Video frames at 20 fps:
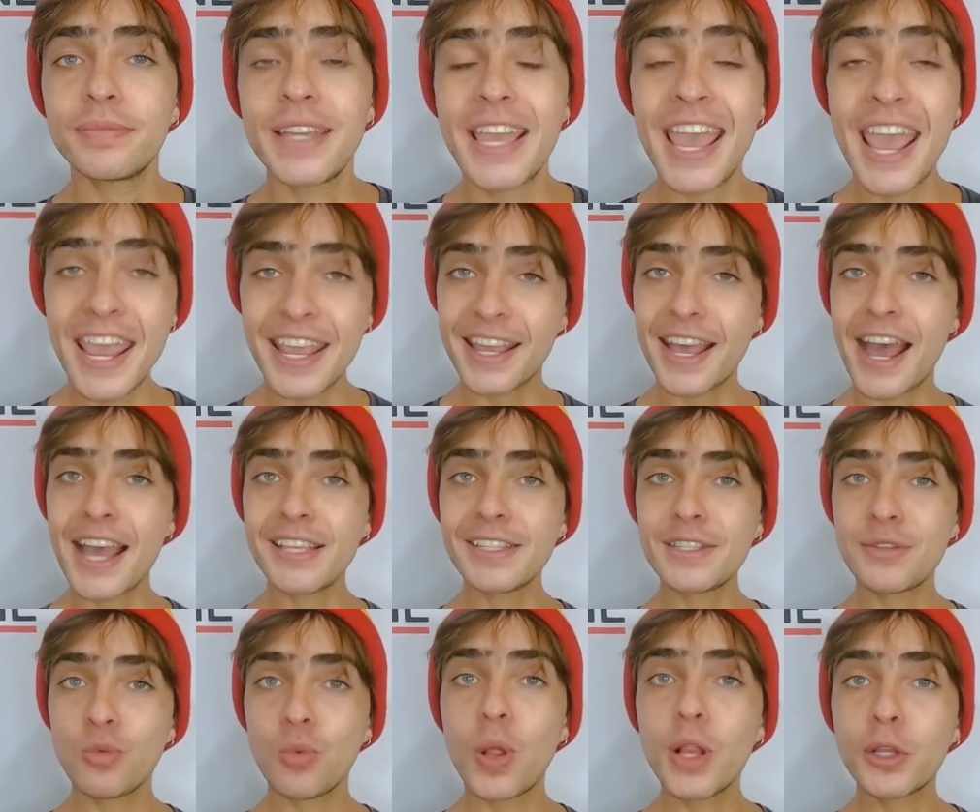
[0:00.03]
Hey
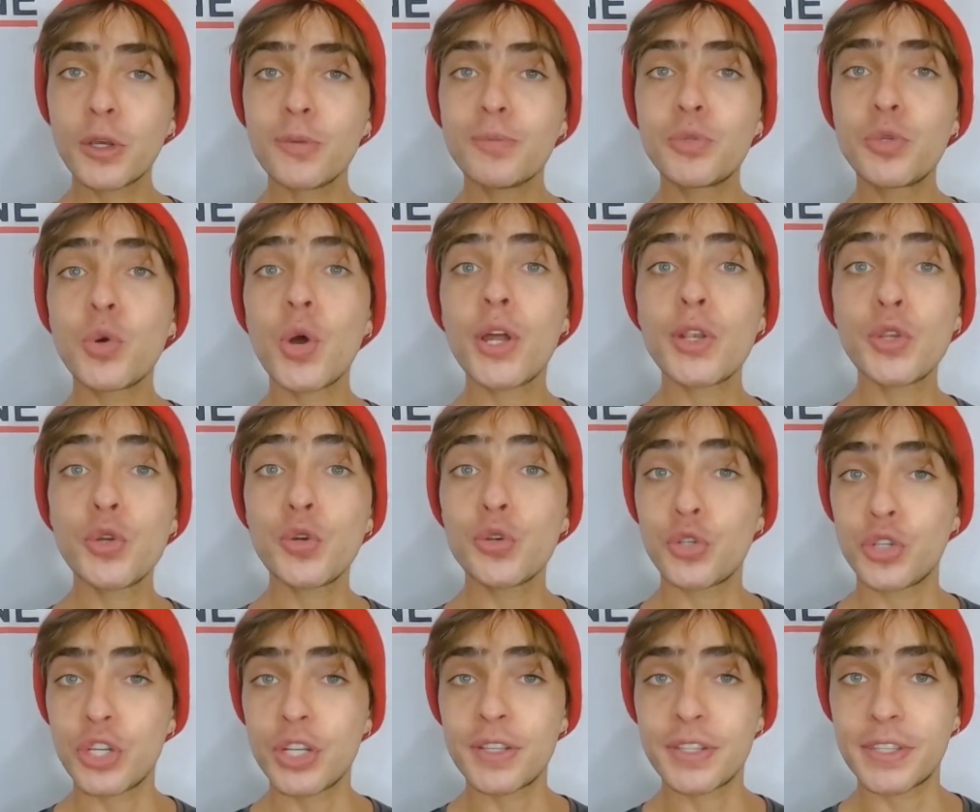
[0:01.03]
guys, welcome to a new
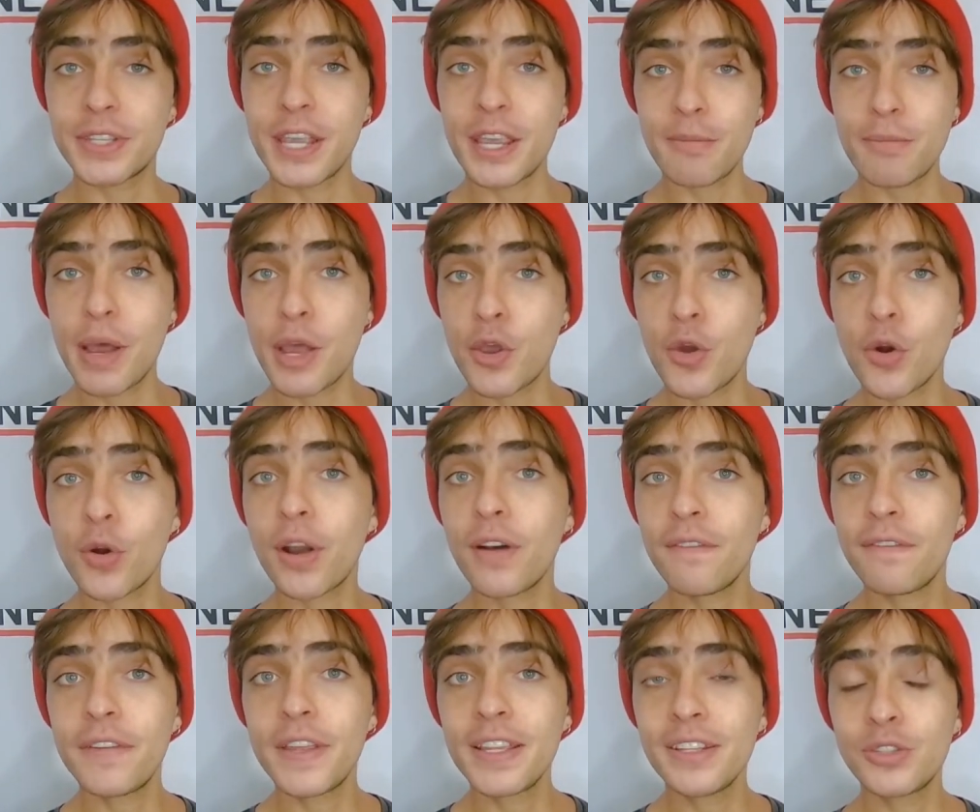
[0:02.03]
Shit Skate
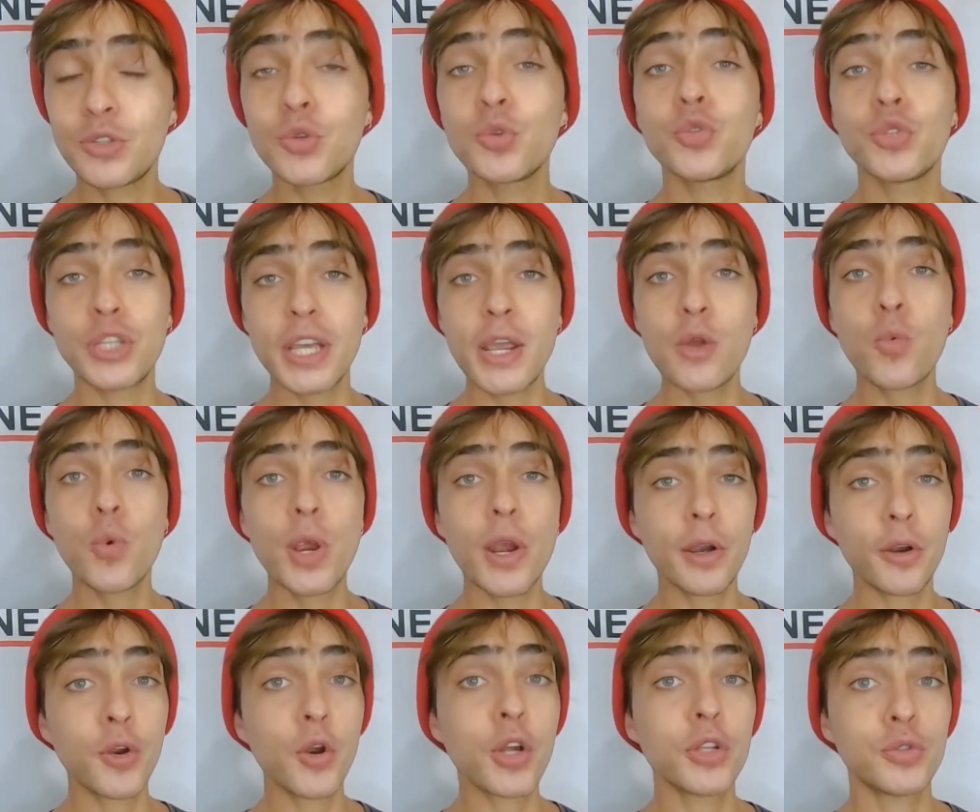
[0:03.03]
Biography. Today we are
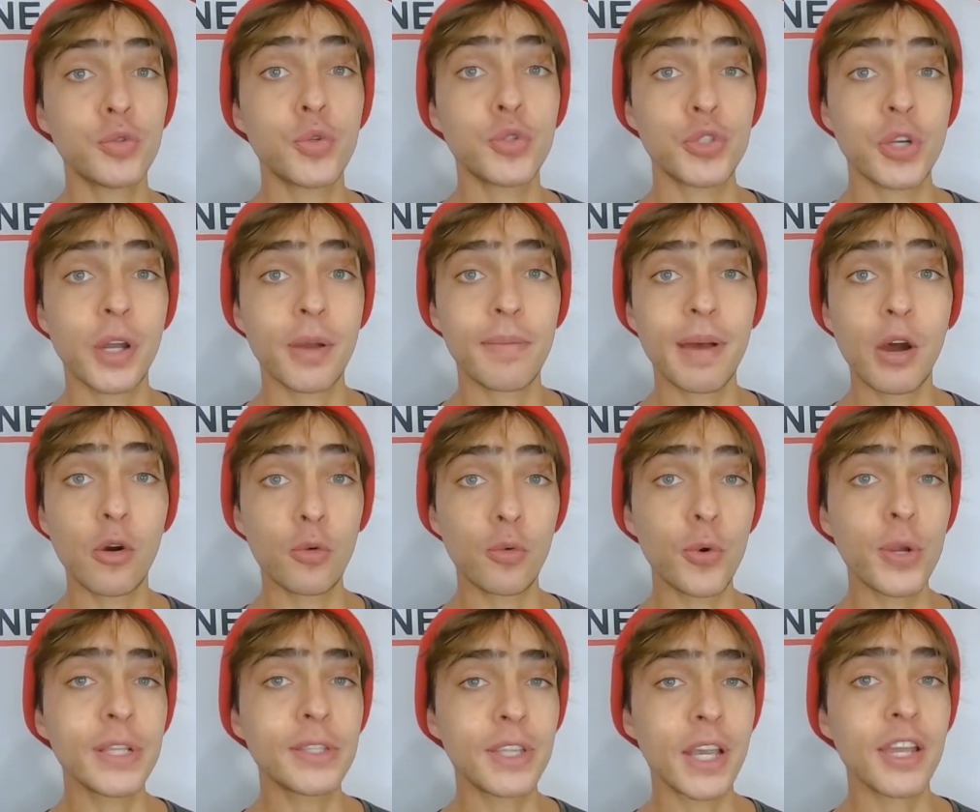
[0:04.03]
going to talk about
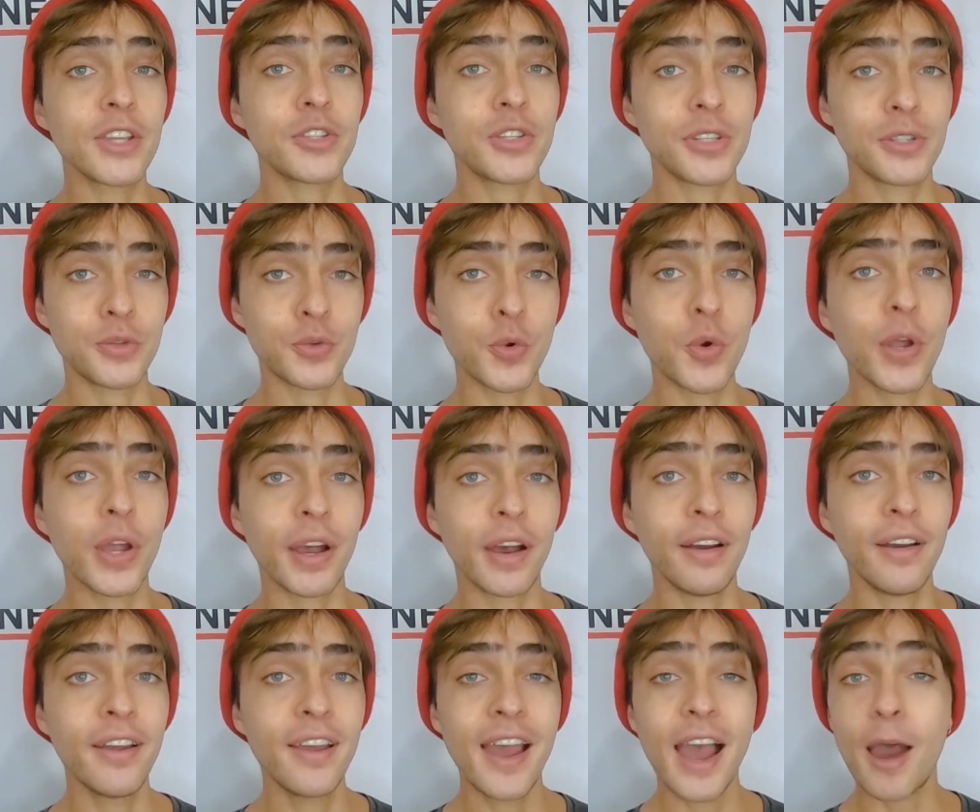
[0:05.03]
Rita Ishizuka,
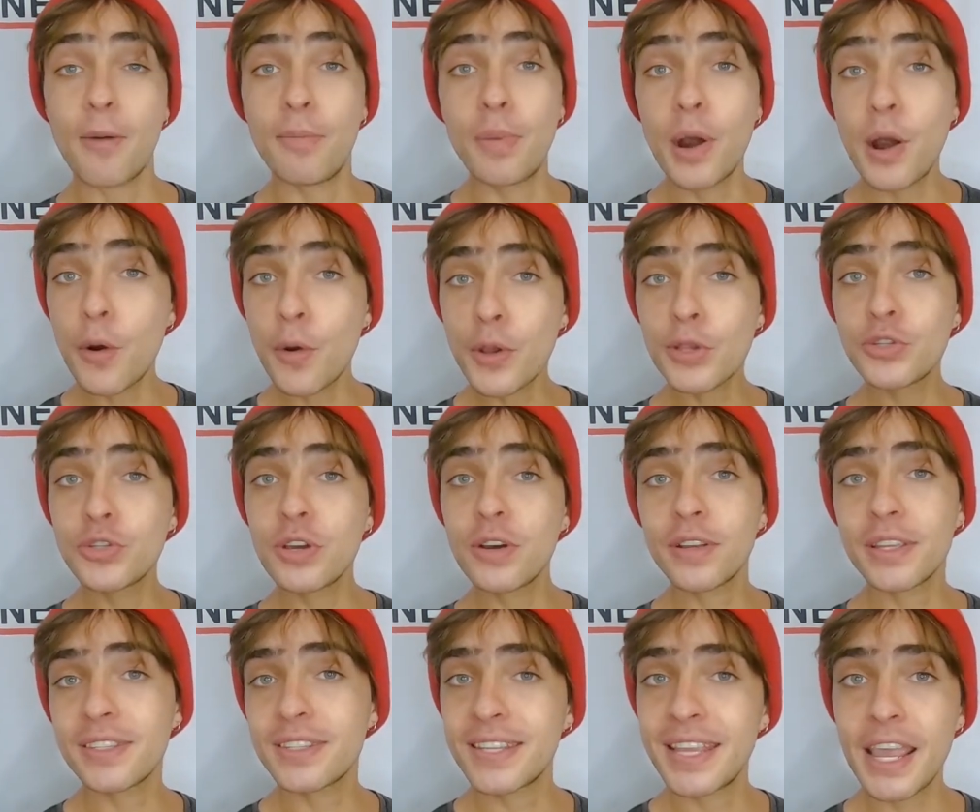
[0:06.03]
a very young
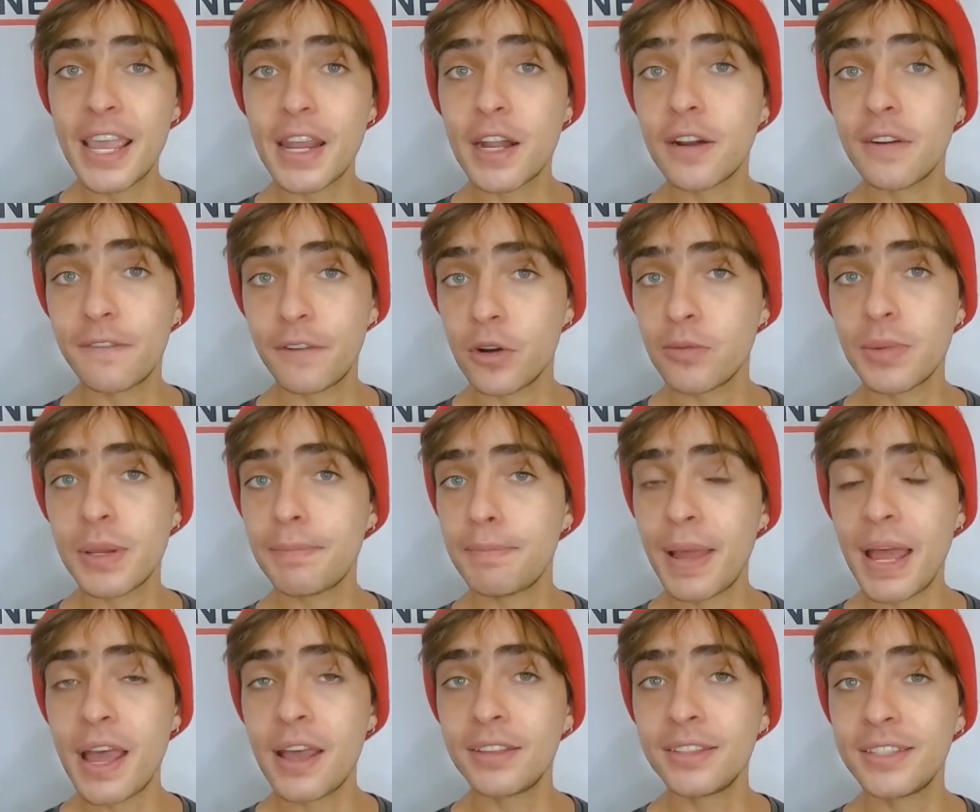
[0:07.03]
skater from
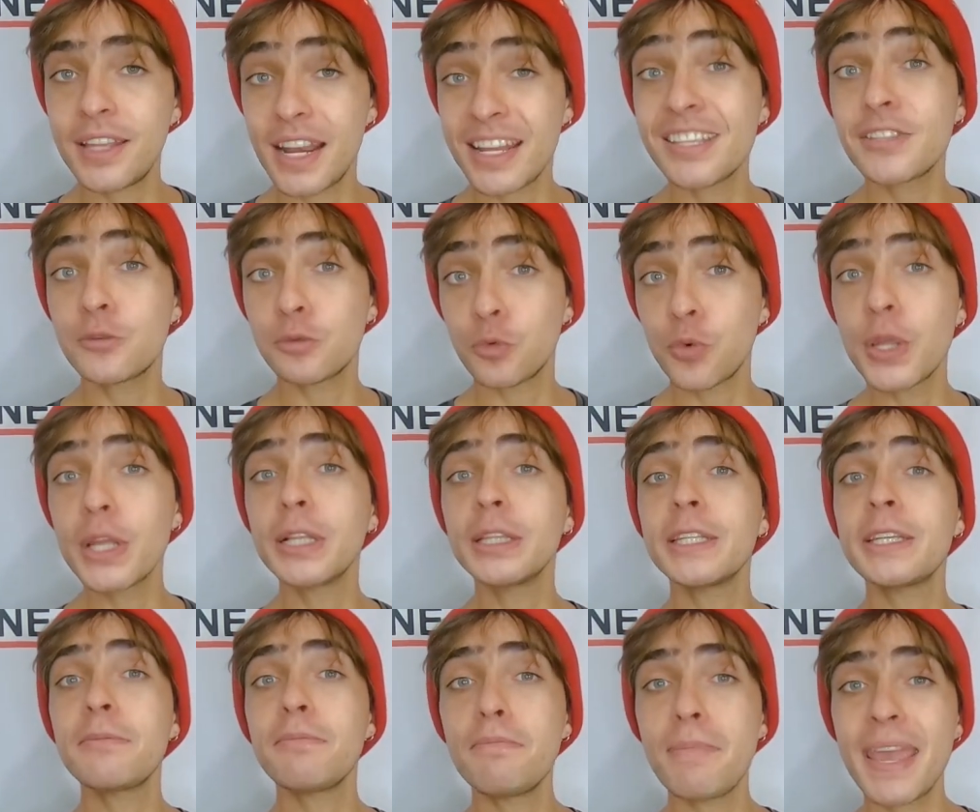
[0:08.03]
Japan that is
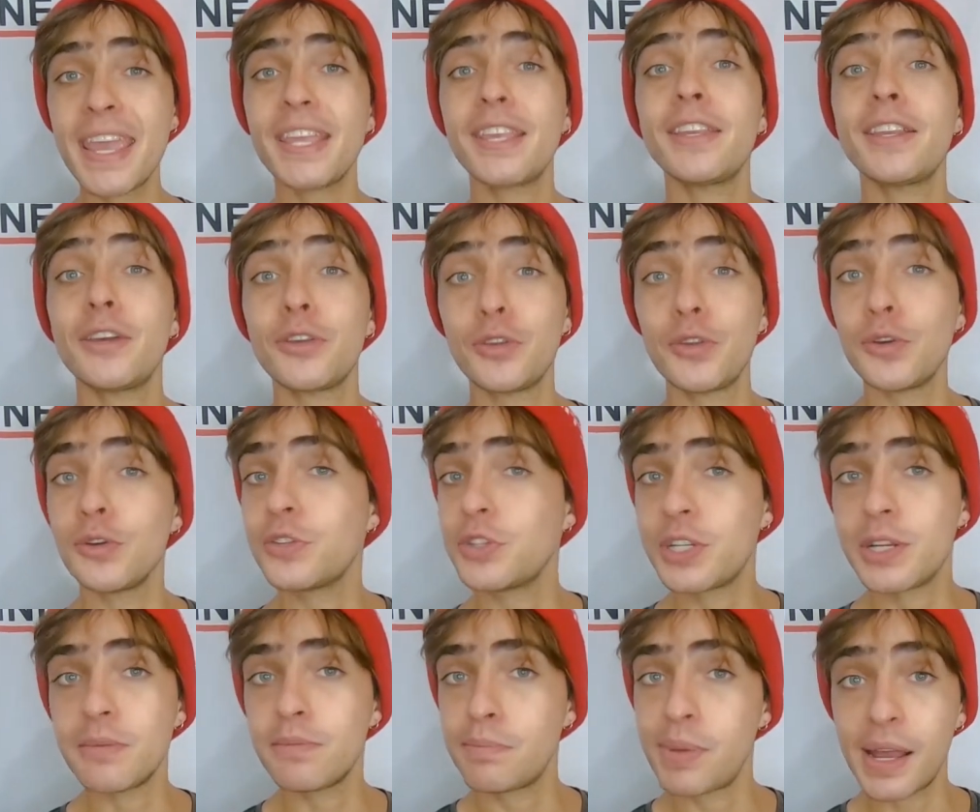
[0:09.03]
really making a huge
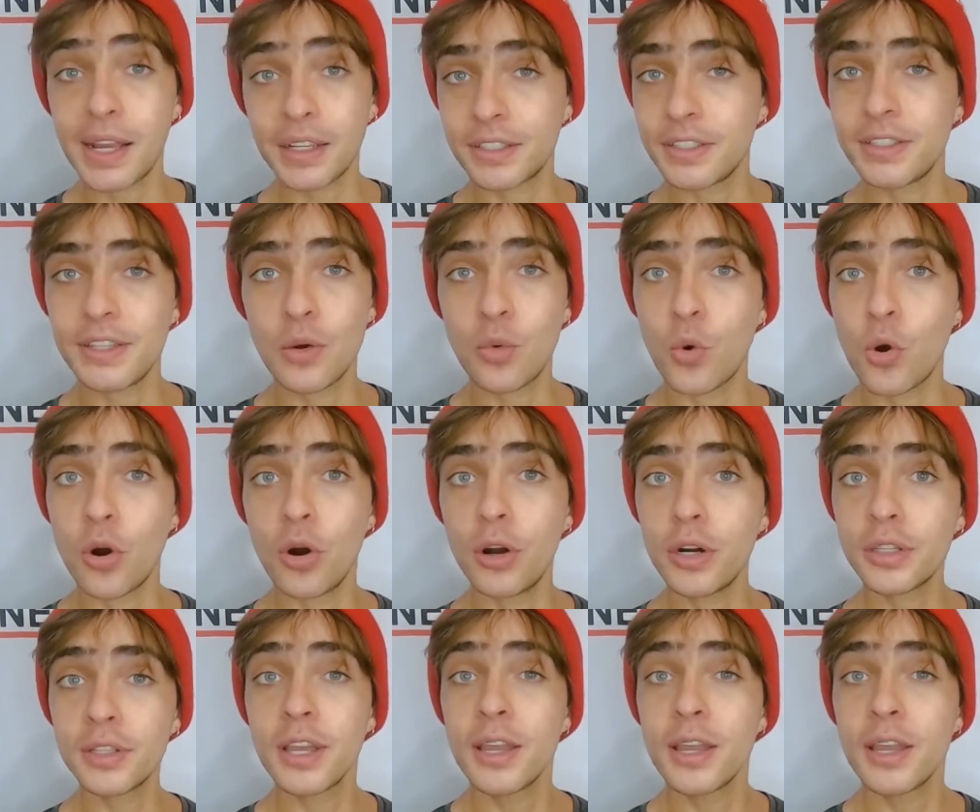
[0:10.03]
impact in the world